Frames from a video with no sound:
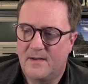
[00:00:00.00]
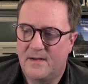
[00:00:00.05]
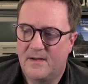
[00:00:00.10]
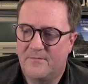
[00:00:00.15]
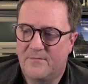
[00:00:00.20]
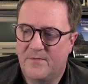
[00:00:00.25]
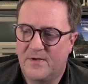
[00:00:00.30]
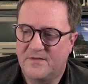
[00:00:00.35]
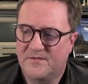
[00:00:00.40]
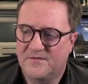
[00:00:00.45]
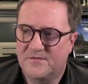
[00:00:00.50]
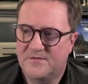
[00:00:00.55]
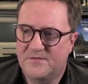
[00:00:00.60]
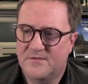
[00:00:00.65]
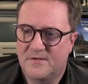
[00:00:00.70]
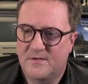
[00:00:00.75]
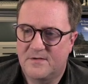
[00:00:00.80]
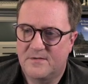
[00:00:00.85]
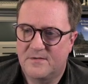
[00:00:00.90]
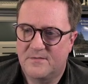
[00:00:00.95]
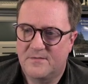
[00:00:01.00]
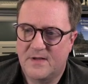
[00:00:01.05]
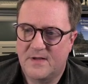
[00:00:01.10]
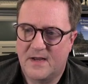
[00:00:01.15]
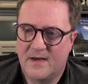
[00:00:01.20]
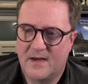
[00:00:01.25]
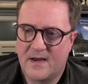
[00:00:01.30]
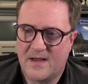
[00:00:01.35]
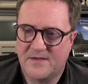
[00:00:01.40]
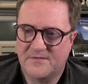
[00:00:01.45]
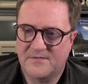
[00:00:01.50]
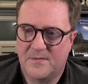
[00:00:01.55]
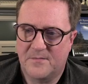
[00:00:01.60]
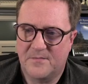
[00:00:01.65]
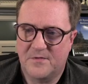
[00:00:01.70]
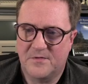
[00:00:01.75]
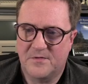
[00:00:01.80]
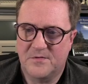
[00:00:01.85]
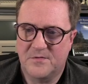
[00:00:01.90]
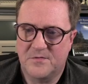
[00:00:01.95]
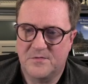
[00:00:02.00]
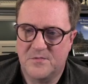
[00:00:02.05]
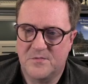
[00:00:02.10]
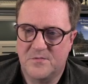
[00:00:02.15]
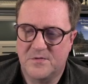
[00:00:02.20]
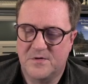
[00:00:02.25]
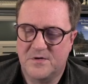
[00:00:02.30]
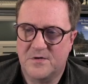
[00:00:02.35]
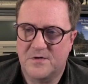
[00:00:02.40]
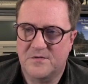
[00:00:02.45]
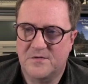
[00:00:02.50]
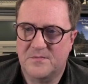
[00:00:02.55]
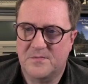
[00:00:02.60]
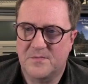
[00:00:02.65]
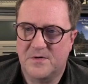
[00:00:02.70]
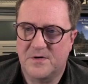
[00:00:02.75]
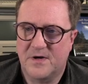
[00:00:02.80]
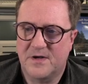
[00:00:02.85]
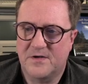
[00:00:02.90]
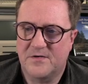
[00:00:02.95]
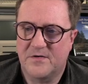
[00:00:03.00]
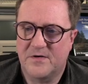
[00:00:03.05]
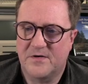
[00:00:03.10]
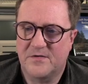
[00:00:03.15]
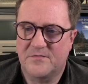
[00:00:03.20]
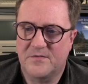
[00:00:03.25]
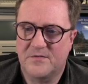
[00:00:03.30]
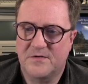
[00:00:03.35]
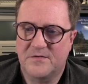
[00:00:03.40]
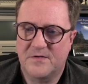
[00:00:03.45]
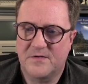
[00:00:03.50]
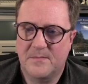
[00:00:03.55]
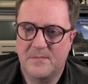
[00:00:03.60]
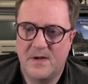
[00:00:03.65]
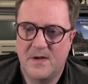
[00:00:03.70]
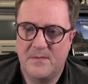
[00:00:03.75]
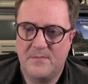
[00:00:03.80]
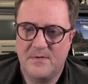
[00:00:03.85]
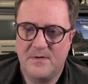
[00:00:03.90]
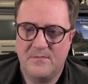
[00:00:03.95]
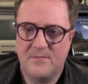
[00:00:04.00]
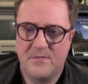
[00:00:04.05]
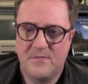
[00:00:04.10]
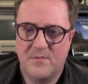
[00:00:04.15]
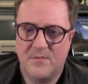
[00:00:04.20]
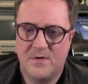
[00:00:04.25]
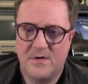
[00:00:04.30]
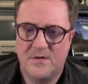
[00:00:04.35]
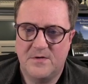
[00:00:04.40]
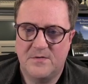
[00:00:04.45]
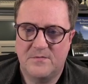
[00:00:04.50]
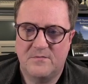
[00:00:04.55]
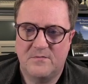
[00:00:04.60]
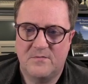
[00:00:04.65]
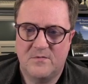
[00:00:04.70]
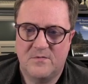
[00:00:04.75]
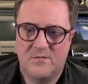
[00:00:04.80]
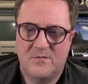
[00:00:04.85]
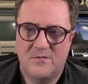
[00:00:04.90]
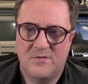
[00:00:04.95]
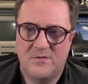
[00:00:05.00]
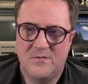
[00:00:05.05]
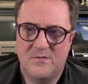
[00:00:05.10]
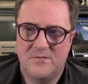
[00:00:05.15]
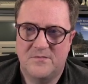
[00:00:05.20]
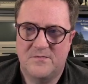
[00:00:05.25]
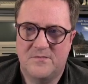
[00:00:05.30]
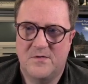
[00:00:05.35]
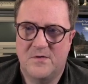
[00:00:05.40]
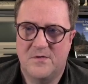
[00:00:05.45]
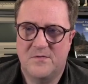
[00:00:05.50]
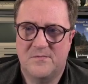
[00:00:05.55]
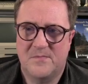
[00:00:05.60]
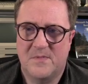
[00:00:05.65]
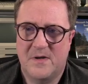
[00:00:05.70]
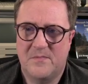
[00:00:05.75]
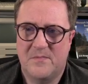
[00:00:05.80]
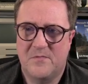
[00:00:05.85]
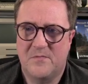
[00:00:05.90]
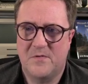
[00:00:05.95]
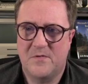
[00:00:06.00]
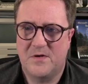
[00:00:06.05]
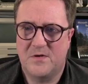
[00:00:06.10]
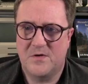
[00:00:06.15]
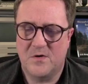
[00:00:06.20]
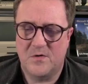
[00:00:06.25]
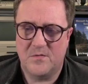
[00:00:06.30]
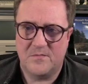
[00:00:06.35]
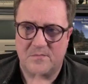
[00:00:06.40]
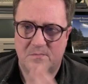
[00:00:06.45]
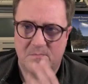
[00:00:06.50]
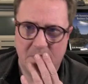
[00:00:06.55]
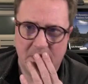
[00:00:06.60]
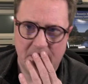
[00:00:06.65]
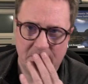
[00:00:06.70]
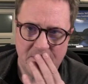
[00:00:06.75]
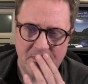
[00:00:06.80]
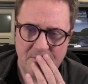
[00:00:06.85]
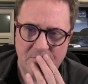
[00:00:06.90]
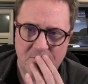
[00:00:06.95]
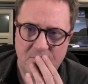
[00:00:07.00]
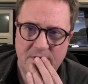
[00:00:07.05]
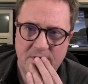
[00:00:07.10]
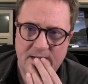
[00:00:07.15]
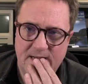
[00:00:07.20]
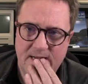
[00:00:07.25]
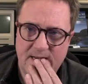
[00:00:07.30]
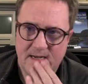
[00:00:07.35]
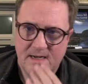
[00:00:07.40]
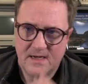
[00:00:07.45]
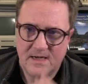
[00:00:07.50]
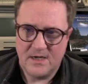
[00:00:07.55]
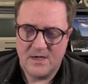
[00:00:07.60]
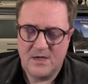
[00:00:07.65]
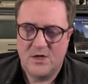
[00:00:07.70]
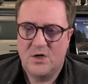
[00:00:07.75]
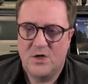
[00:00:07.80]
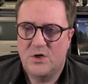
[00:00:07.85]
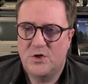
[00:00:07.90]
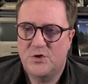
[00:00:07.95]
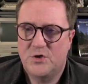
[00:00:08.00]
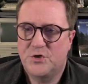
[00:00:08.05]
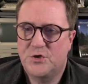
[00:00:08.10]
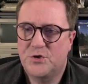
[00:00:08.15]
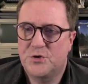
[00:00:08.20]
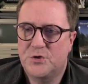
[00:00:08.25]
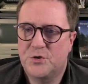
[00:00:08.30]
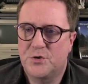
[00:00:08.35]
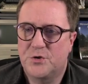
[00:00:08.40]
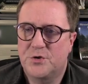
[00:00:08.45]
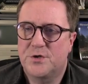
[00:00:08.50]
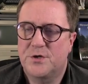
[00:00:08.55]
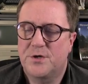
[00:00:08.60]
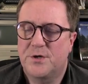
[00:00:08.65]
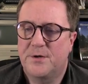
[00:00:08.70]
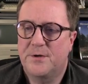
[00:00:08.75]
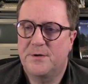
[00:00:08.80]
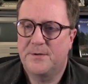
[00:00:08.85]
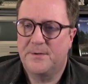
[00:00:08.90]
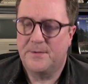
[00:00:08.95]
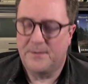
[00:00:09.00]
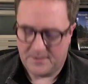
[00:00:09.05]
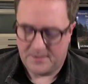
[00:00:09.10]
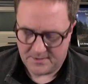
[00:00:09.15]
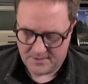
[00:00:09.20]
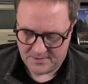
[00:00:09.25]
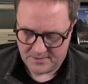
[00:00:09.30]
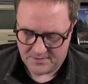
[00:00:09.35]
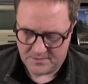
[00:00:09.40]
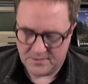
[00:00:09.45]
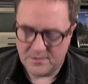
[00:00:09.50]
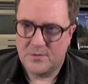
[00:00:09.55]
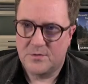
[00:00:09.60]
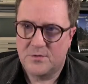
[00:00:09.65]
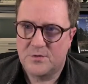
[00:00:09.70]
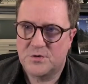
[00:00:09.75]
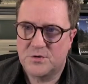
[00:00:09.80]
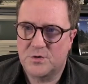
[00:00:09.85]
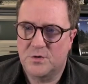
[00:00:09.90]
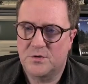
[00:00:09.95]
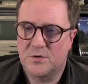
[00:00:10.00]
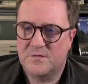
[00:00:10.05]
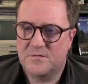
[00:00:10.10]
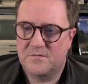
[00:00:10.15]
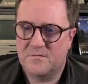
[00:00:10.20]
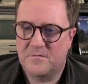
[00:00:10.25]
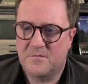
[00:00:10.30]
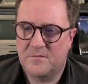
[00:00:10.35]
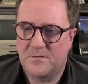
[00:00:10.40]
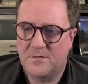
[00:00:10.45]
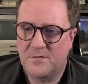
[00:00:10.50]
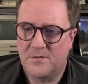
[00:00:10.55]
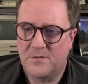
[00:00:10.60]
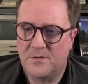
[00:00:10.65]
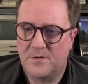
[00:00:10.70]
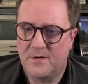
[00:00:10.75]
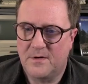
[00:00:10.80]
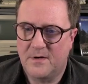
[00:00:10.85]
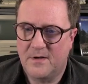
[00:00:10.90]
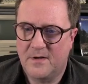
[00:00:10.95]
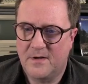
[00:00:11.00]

events that has something to do with customer ledger entries. And maybe we want to use those, maybe we don't. Maybe we should search for